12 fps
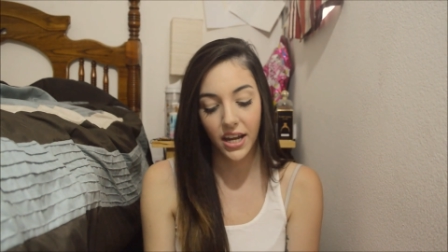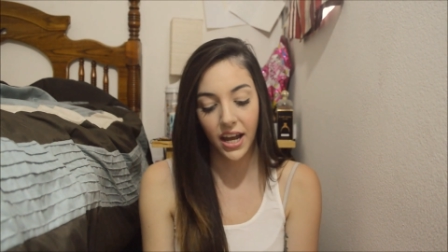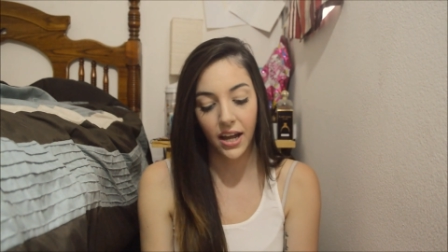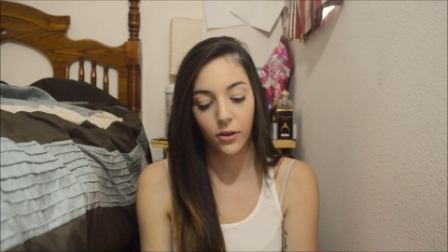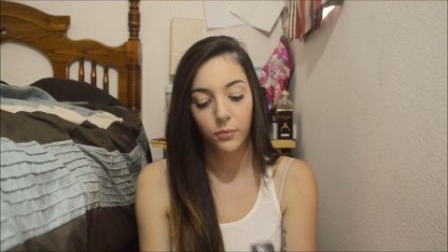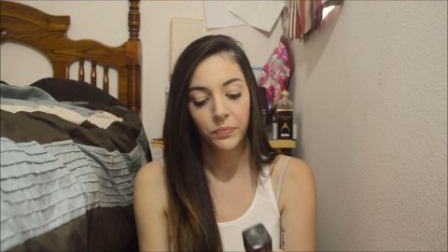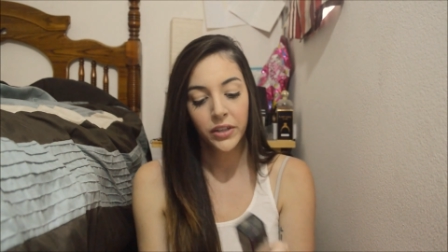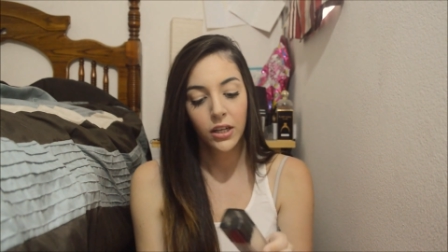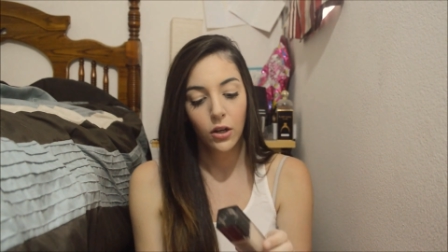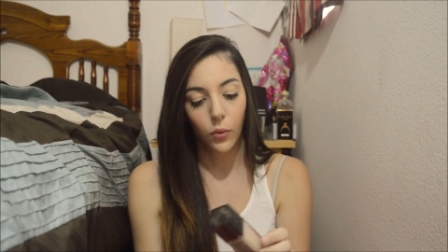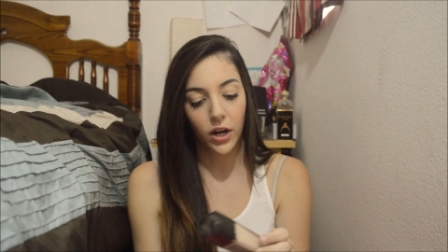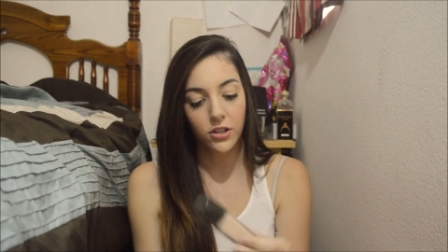And
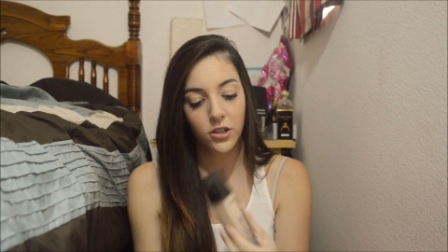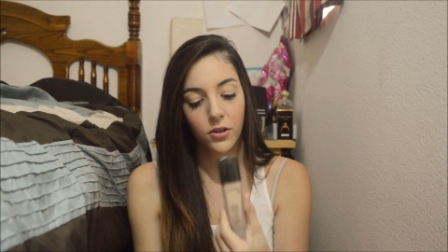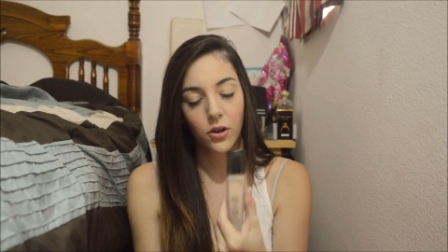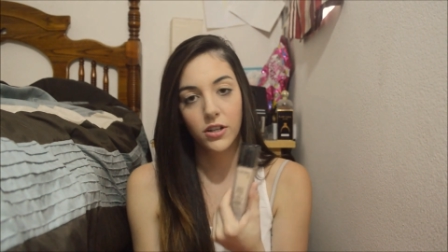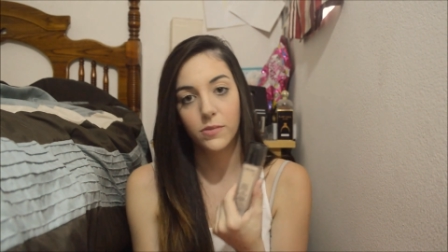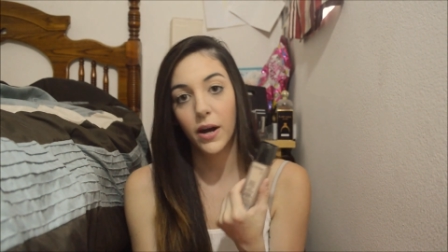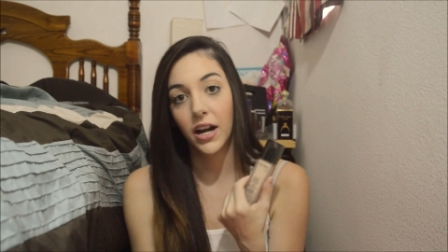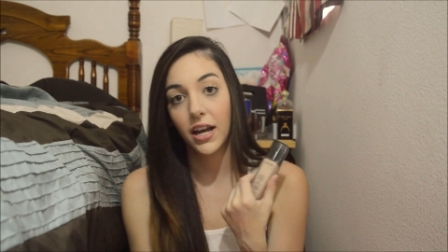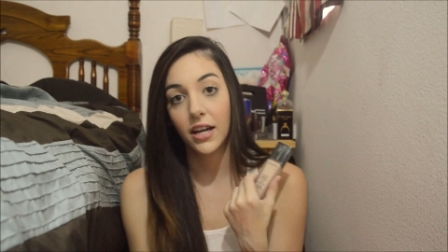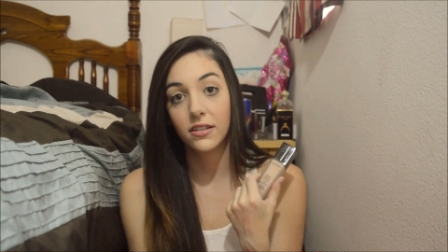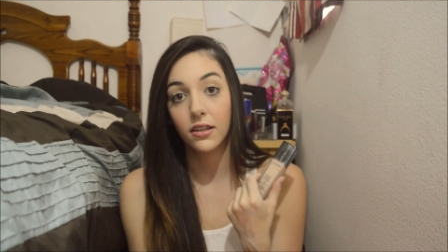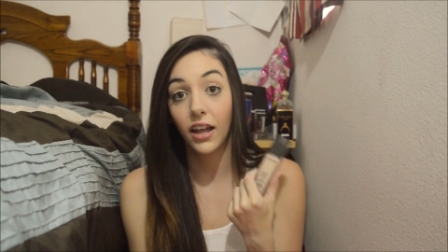what I do notice about it,
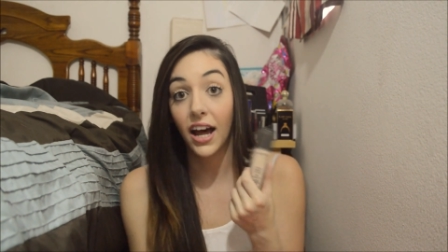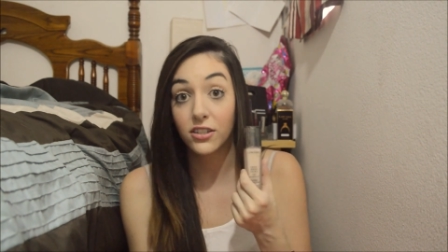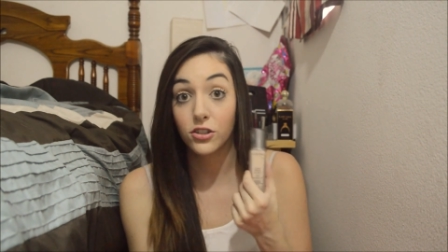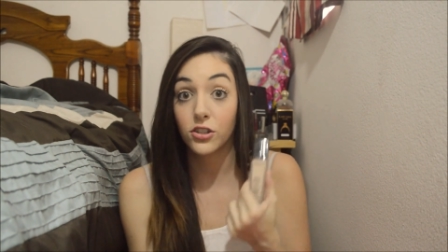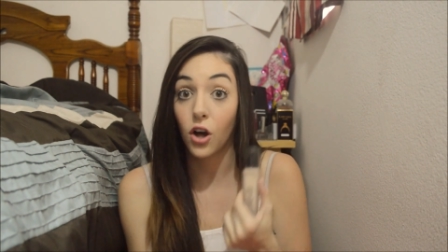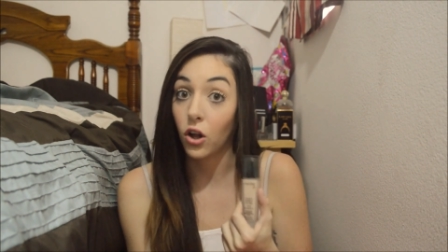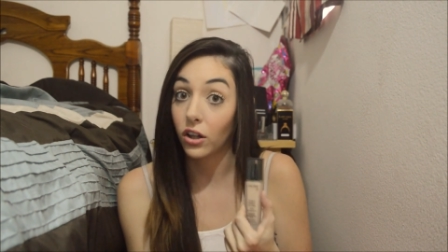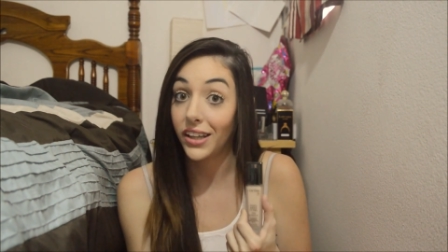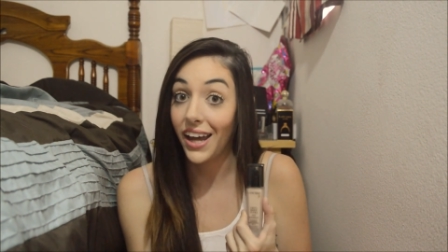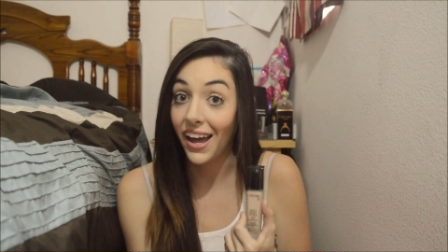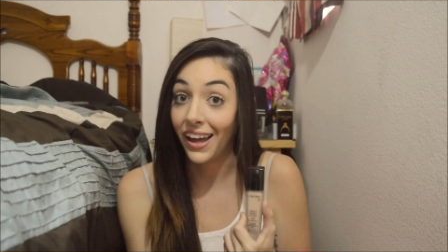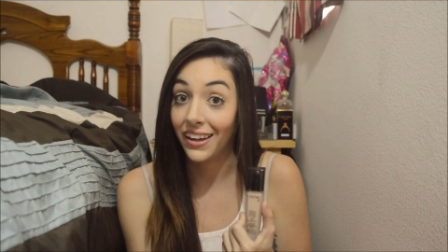it lasts all
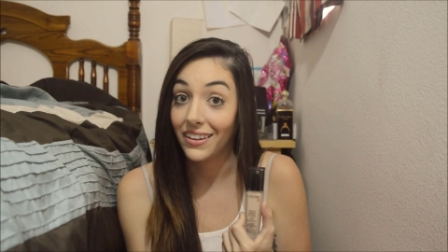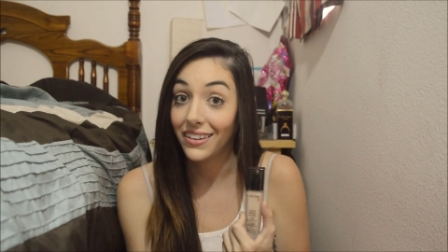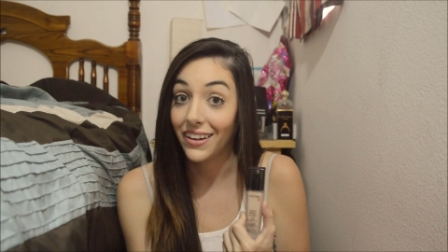day.